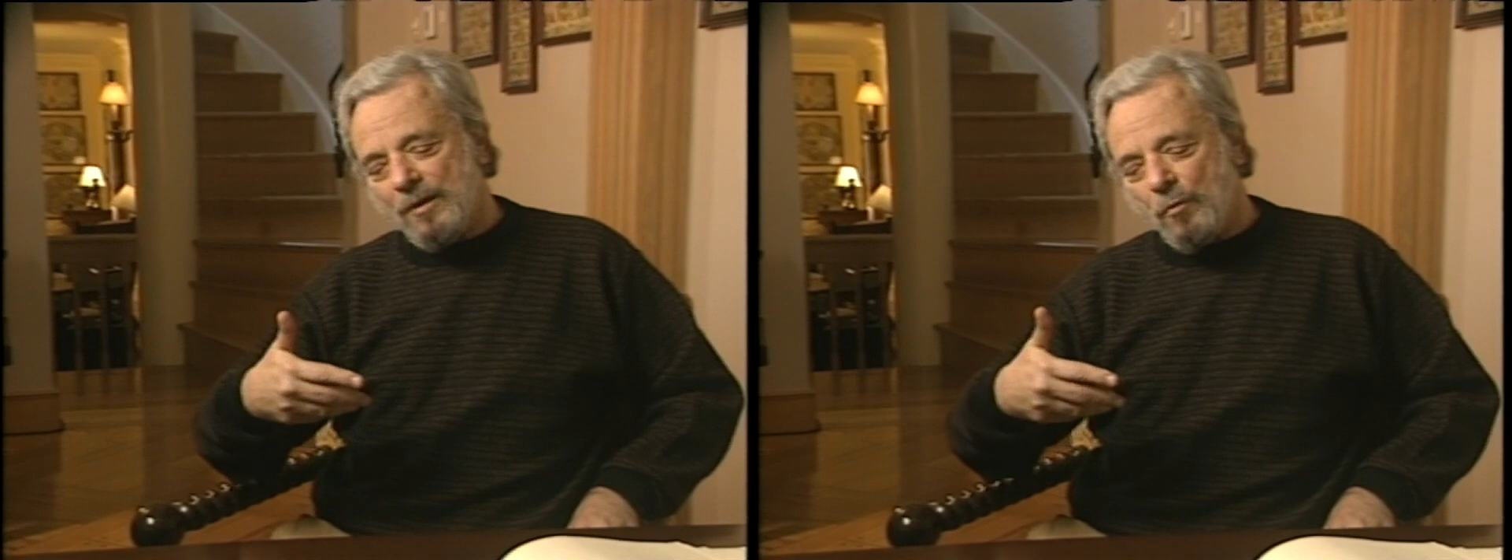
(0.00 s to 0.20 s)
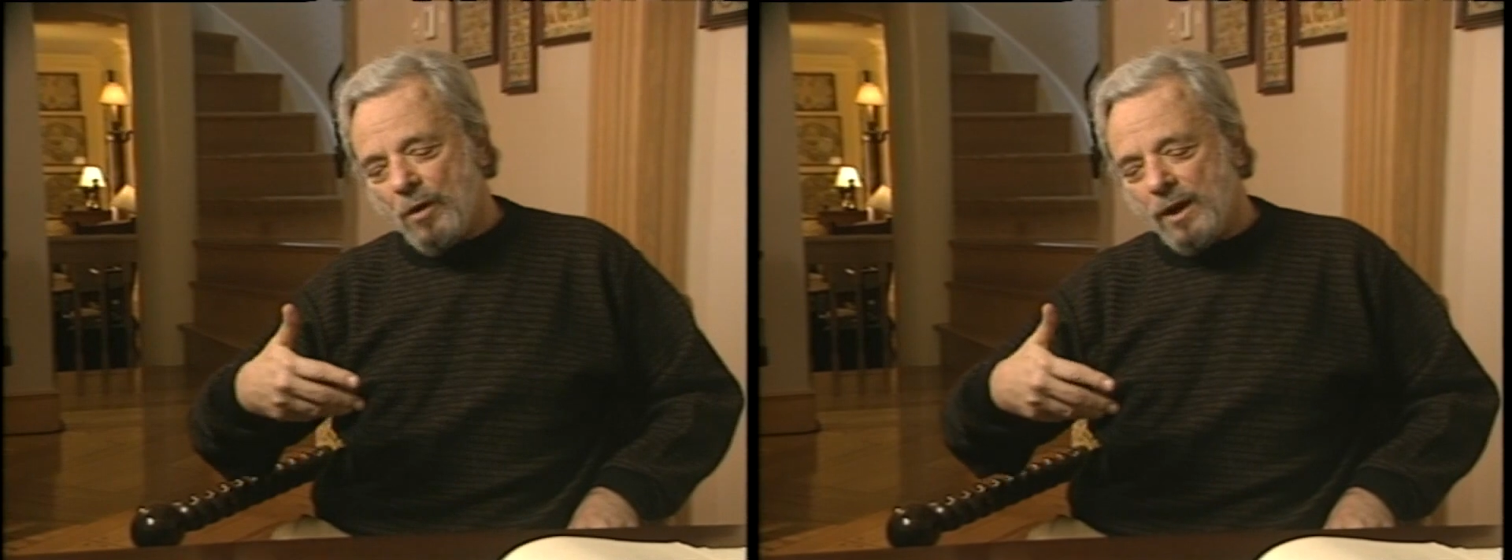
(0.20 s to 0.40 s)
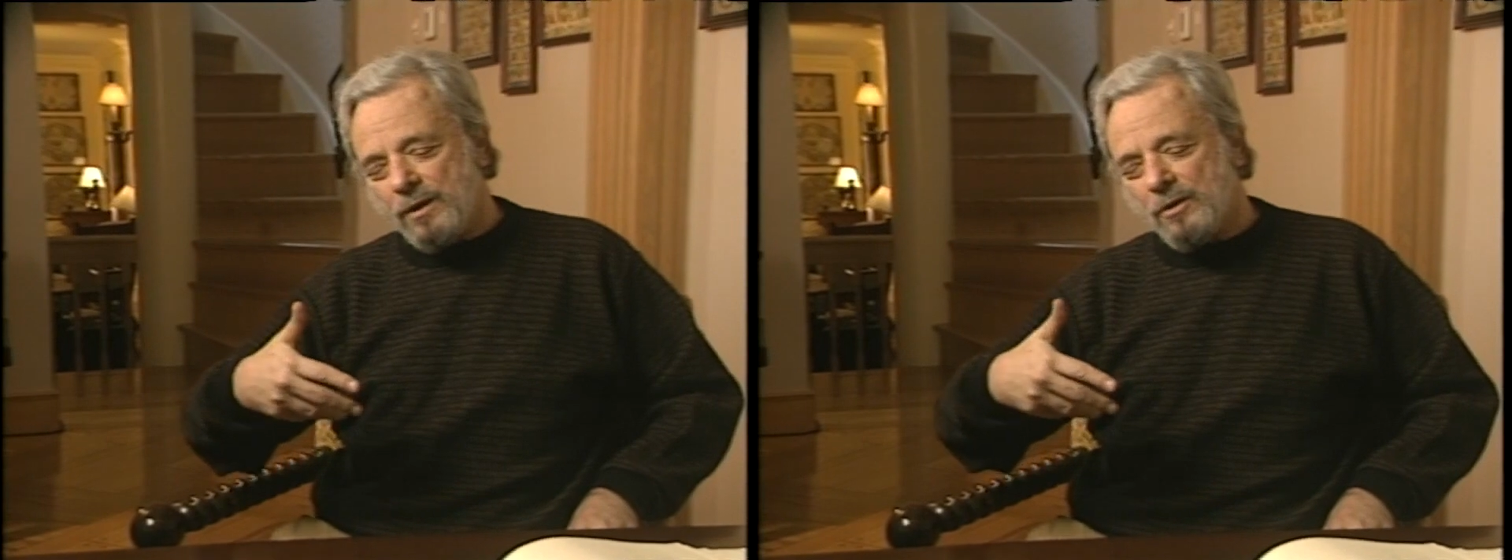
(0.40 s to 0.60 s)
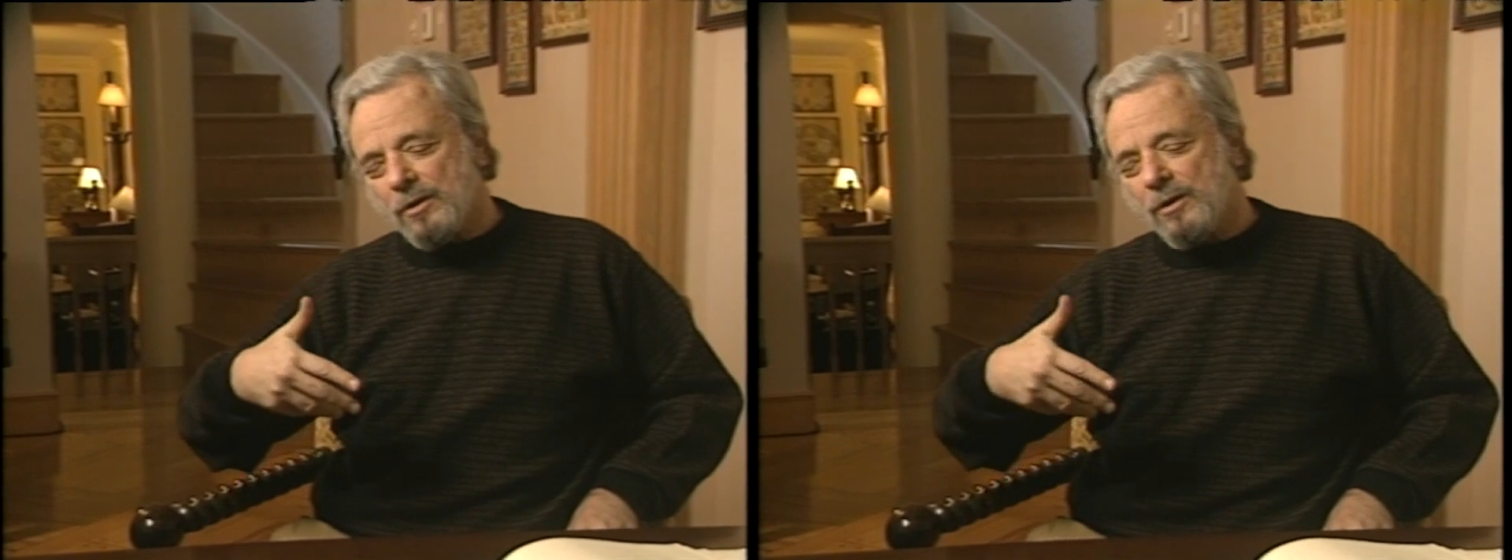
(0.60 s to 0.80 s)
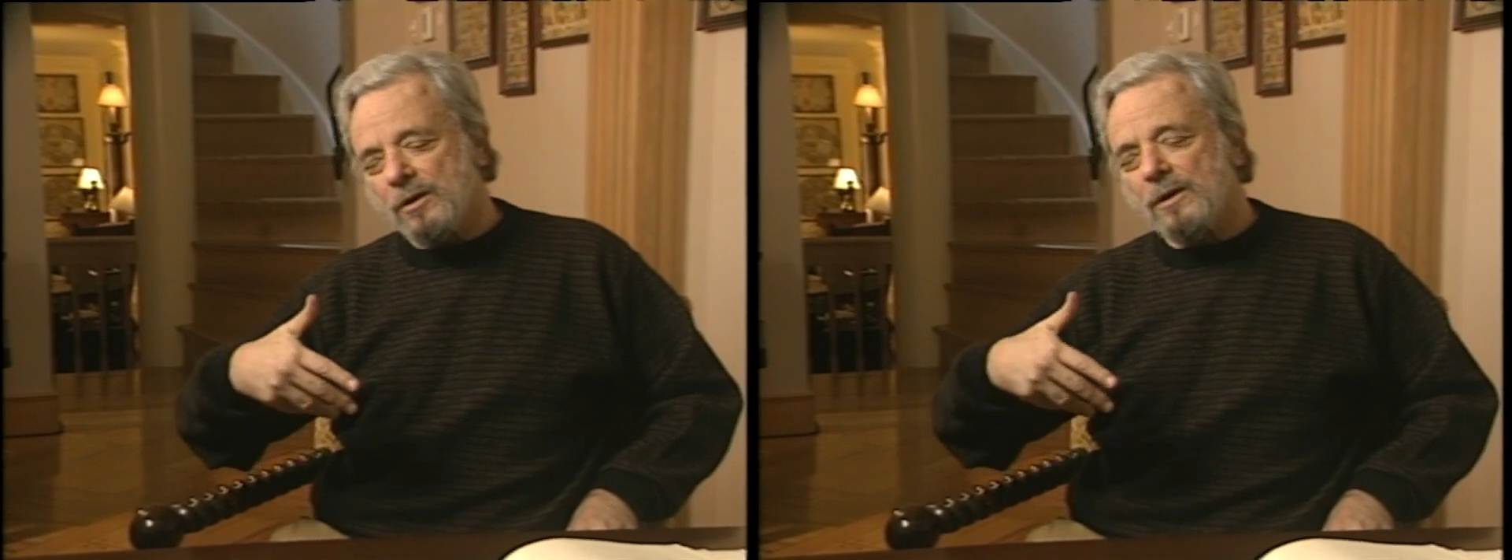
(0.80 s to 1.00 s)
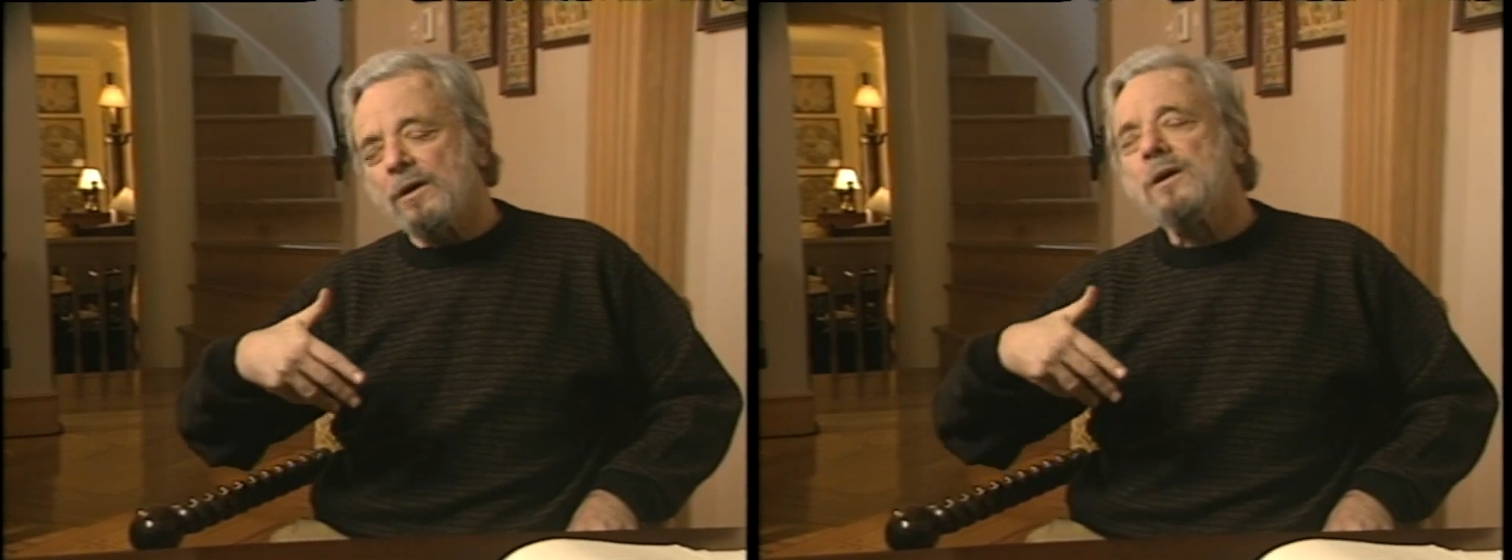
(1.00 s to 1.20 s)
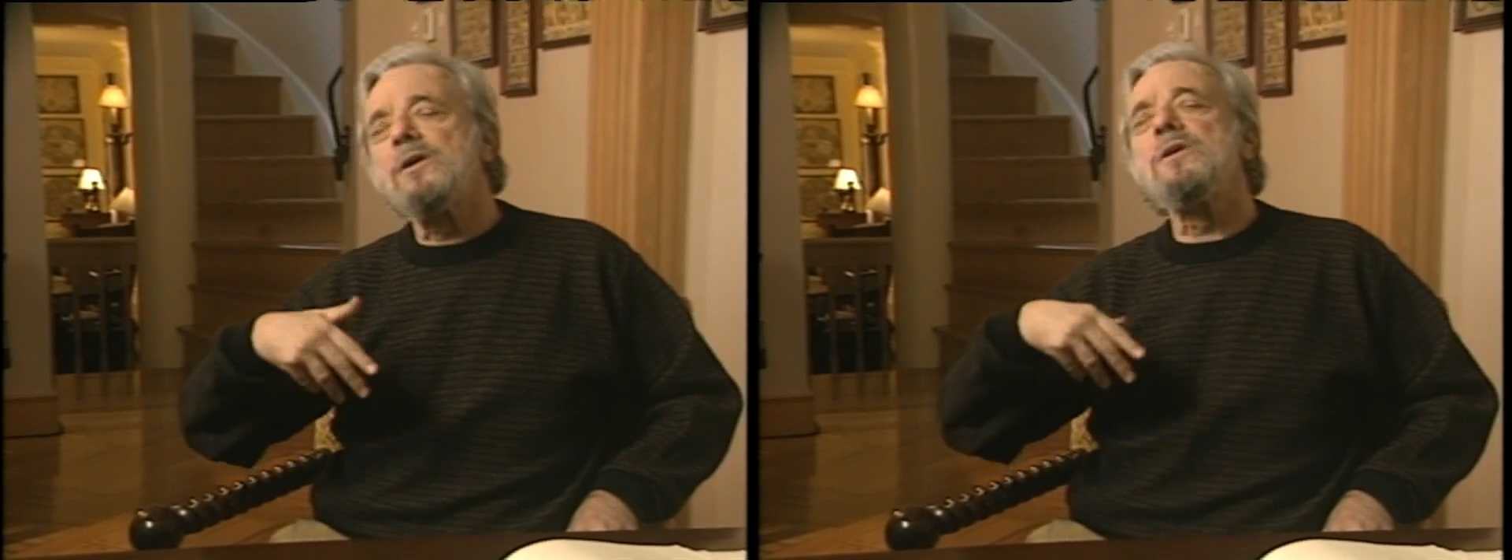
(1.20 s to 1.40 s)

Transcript: I wanted her